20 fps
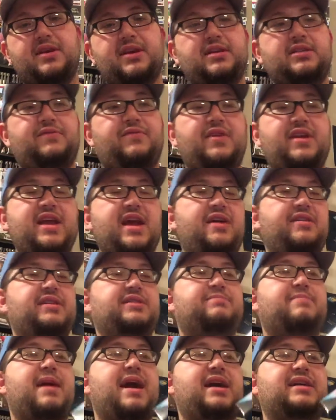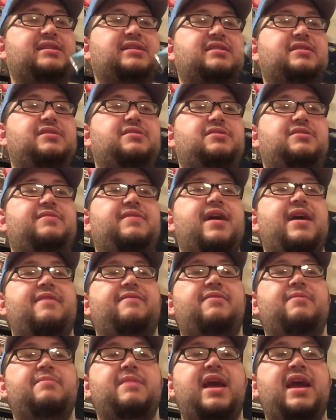It's funny how these boxes have survived
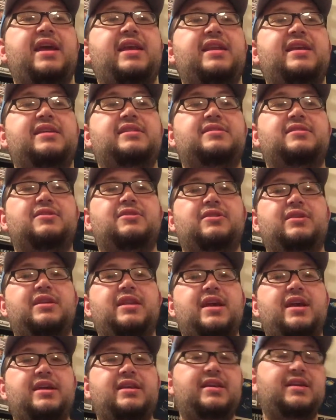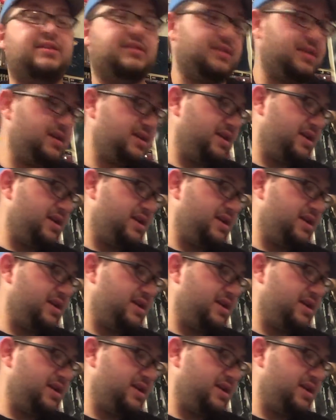from the '80s and early '90s.